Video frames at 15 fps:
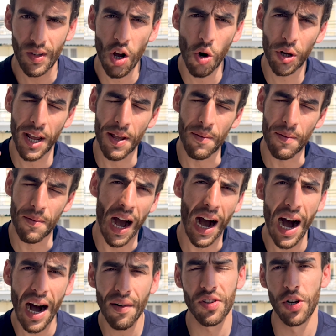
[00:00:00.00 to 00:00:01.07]
Okay,
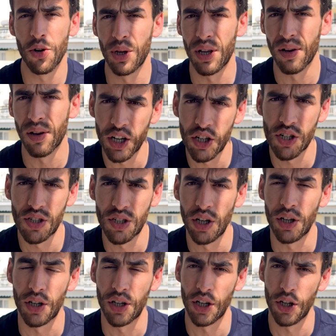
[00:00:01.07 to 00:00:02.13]
after you have registered
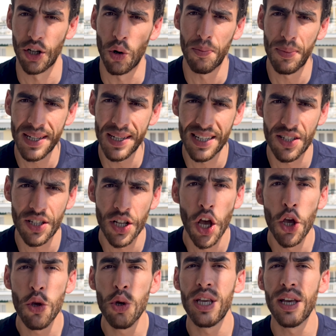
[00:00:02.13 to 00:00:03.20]
your business,
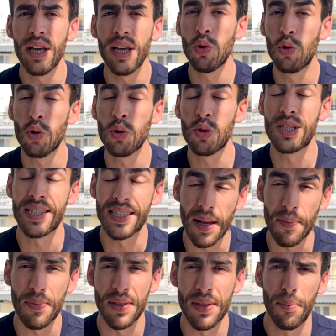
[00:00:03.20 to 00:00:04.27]
you have to do
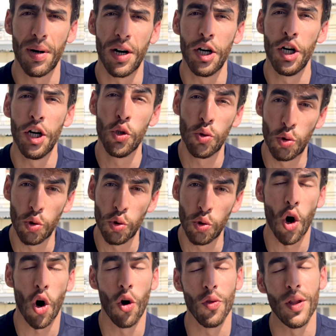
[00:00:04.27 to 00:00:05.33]
step number 2
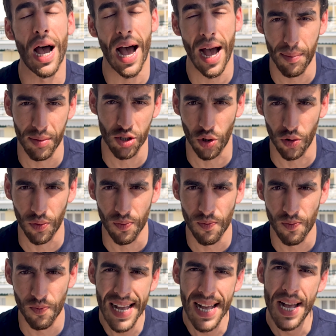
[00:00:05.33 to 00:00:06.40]
on Amazon.
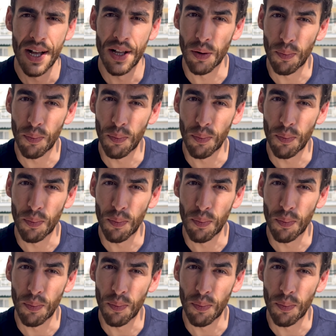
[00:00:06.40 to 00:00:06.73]
The